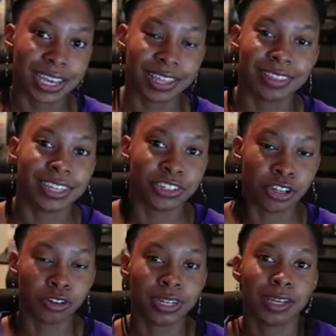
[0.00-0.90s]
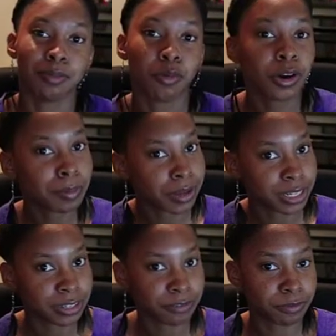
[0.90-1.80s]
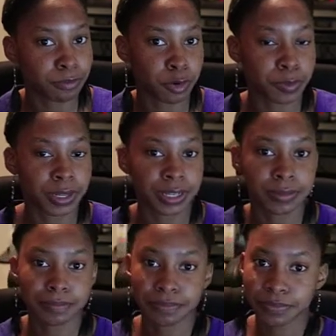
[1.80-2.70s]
and then donate more money for me